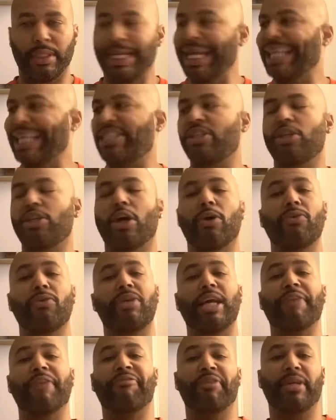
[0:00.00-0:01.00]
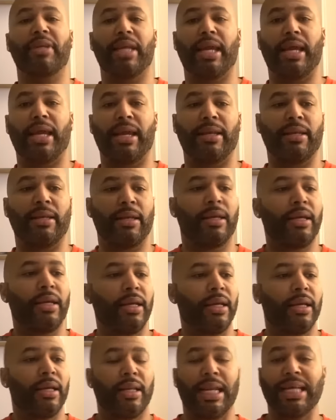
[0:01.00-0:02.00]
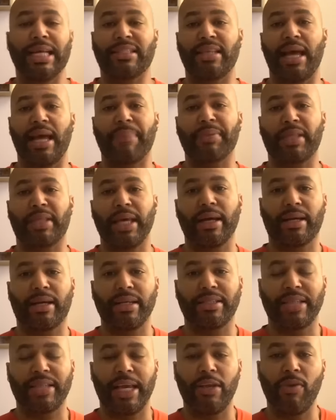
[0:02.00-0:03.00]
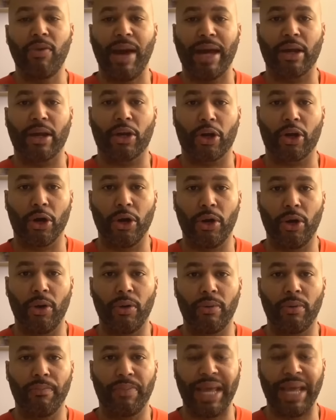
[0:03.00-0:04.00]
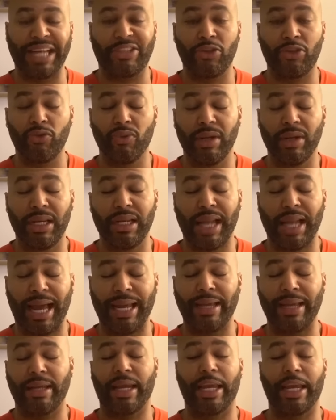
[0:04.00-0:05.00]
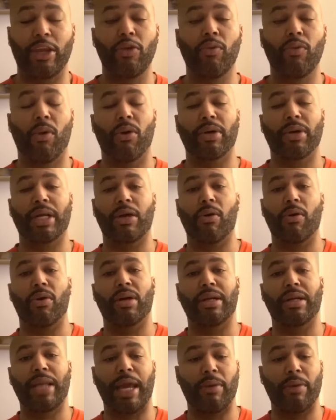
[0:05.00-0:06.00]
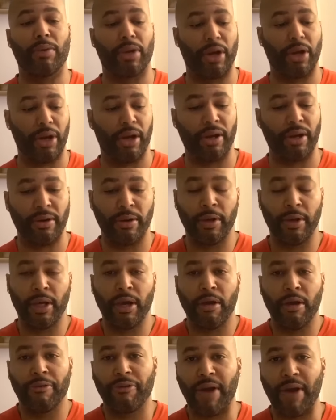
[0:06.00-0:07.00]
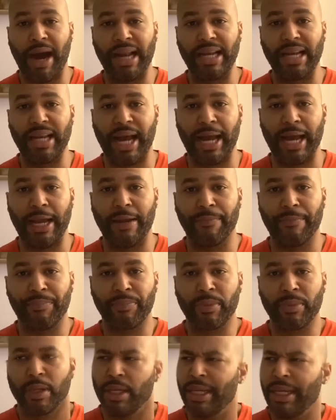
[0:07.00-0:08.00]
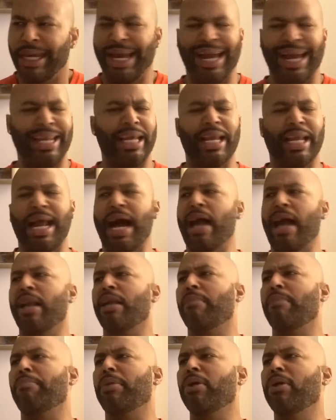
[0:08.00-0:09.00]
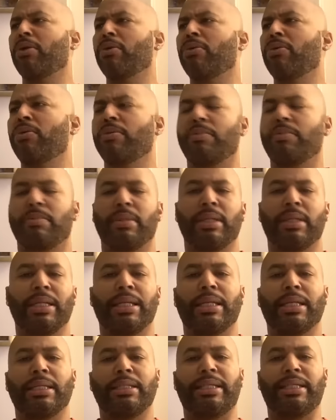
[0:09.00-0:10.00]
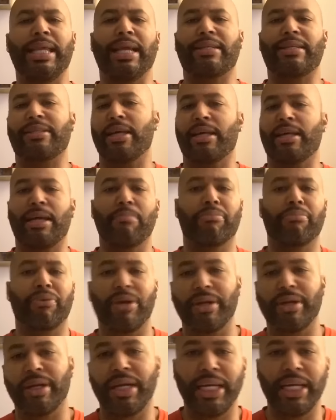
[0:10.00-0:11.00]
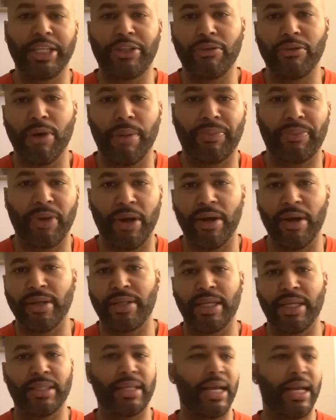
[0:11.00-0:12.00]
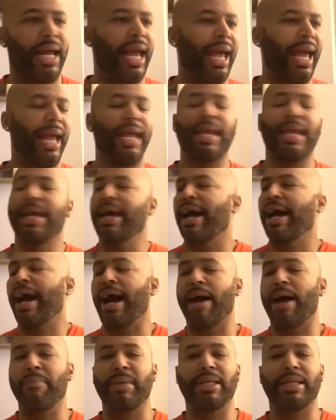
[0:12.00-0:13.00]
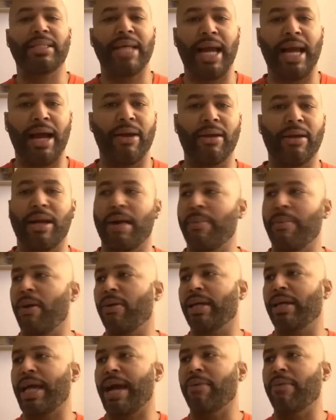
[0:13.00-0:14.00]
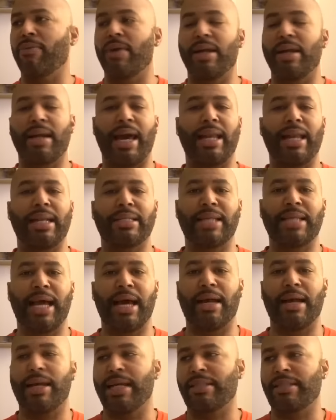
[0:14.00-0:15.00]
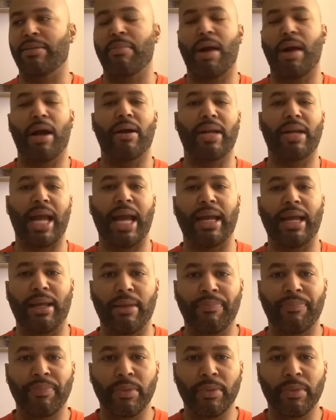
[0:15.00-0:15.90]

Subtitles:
It's no different than, let's hypothetically say you had a girl that you really like and you wanted to go on a date with her Friday night, and then out of the blue, dick sucking Brenda hit you up Thursday and say, hey, I'm in town and I'm only got one night in town. That's tomorrow night.